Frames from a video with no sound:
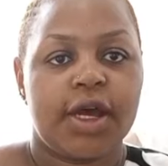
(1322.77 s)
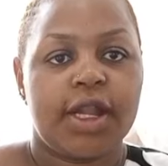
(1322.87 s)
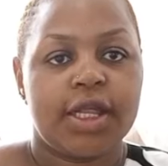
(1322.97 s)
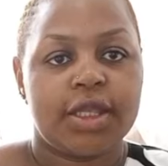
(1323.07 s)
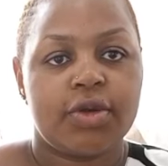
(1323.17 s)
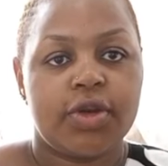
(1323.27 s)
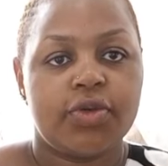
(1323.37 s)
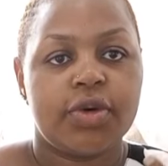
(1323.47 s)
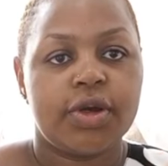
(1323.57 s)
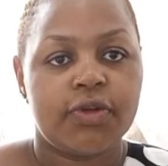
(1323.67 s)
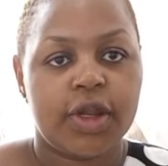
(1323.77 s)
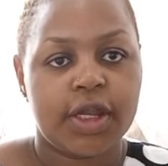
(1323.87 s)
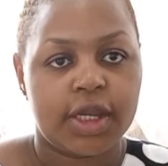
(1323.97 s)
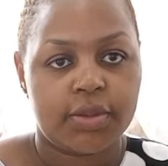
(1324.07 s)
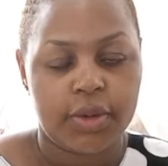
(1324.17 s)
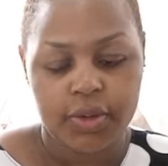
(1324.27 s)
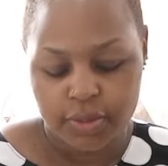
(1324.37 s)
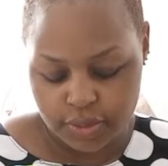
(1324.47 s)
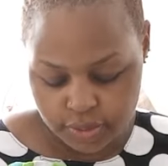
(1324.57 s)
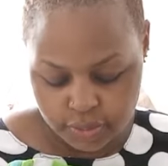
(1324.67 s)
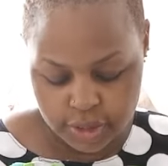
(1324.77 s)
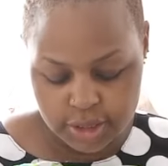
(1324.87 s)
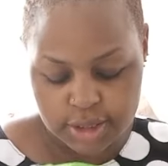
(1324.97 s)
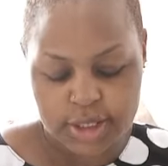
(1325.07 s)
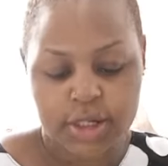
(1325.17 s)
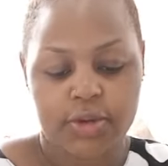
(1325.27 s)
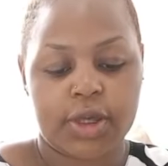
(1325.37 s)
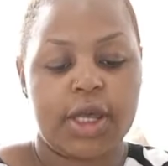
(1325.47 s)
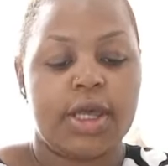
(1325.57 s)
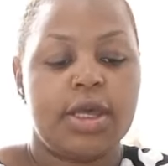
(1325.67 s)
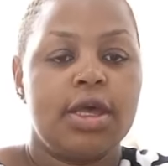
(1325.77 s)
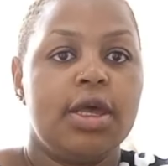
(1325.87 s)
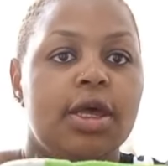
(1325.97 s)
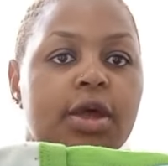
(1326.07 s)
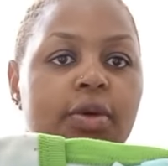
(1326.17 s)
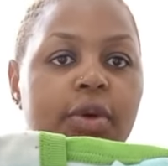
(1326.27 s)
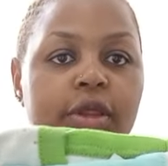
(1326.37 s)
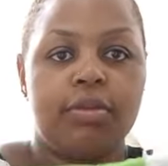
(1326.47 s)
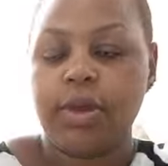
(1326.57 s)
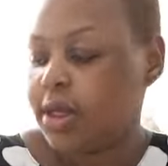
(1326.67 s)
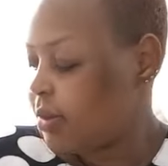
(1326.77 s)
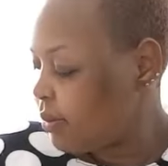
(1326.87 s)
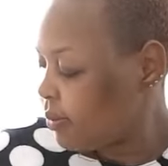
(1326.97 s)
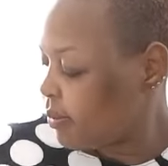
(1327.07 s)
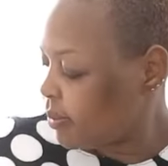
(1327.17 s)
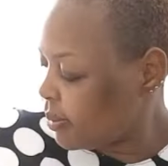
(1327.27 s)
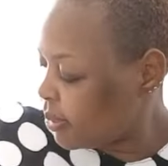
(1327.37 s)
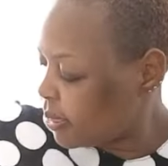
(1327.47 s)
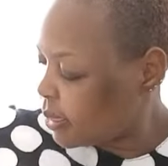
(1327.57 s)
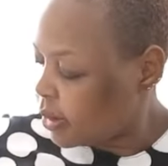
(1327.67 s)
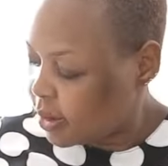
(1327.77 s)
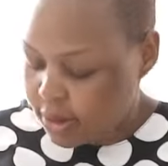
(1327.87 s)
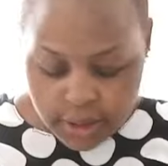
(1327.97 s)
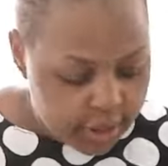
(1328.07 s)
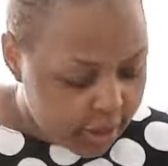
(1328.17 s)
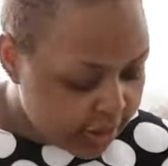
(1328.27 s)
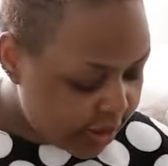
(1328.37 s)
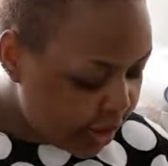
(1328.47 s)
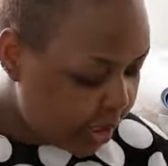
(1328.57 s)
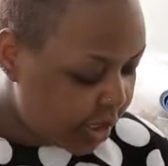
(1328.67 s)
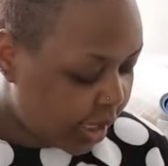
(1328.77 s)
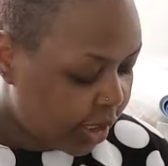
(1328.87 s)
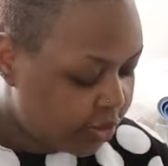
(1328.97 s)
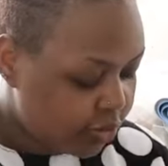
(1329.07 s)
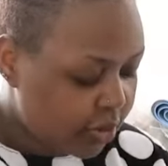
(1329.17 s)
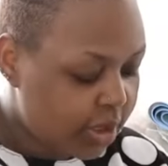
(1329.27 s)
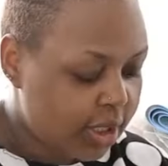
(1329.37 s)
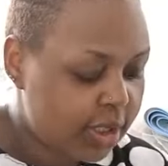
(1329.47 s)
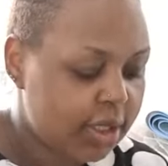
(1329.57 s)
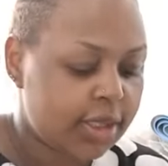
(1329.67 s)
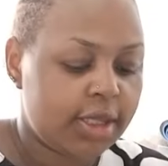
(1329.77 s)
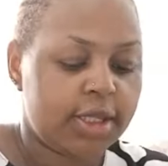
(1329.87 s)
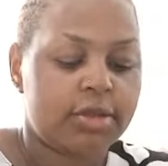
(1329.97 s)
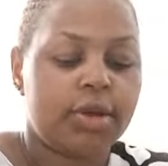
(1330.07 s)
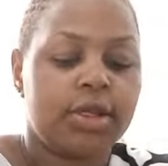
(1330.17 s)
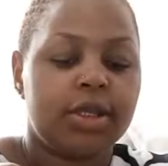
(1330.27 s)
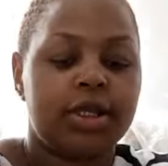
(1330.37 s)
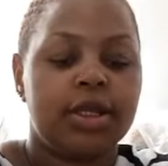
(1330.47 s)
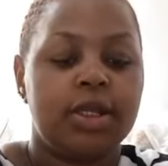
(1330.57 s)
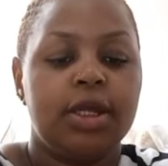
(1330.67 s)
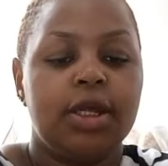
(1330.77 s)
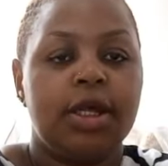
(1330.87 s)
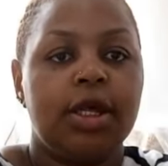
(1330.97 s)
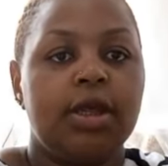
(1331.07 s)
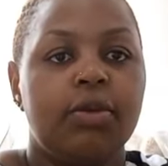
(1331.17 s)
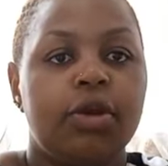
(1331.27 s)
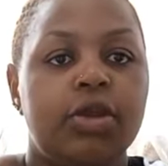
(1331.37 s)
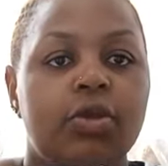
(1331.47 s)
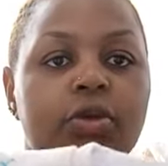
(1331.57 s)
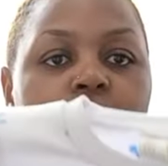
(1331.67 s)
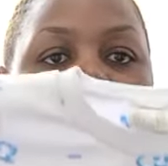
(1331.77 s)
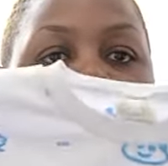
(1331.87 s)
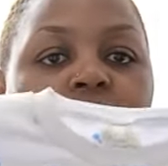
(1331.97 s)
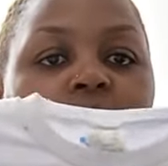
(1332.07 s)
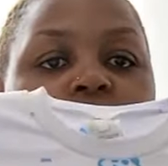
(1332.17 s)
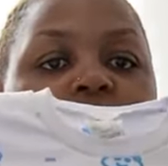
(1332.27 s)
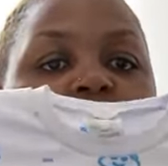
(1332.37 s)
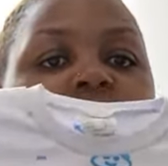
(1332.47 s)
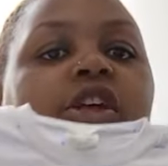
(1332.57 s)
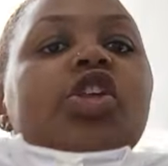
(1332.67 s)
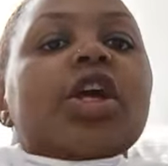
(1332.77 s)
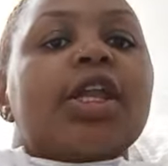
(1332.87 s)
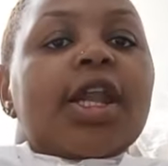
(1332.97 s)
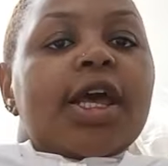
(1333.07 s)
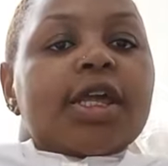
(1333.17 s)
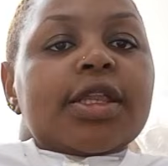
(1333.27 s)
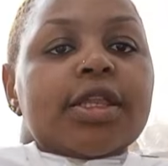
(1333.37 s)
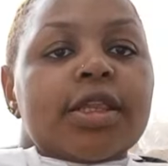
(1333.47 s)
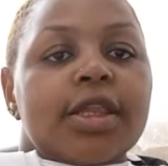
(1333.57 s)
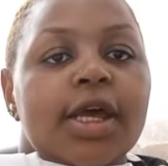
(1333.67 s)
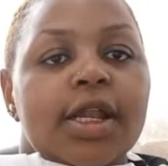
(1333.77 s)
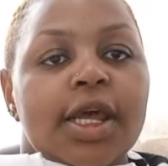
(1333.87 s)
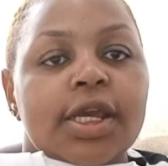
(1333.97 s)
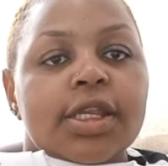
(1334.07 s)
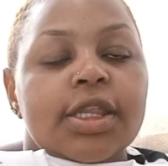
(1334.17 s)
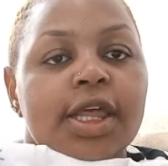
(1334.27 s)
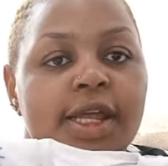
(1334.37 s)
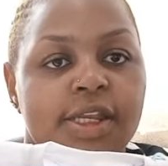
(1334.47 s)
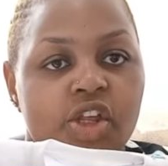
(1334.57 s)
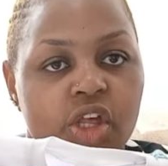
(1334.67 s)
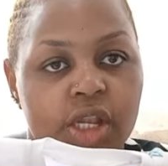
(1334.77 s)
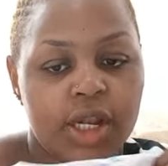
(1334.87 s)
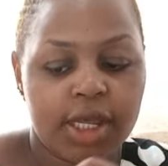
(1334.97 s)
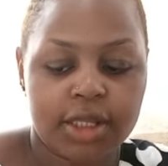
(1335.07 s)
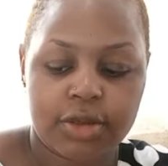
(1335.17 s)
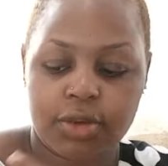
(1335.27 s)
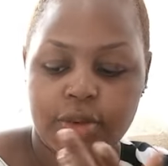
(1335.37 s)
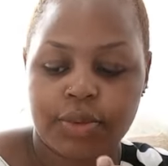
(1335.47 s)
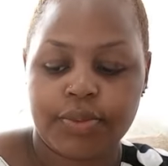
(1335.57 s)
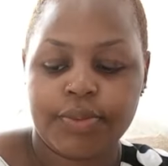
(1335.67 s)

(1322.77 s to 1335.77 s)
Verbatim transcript: color so I took green and blue which is still okay with me then I took these ones which look they're t-shirt likes they're like they're t-shirt like so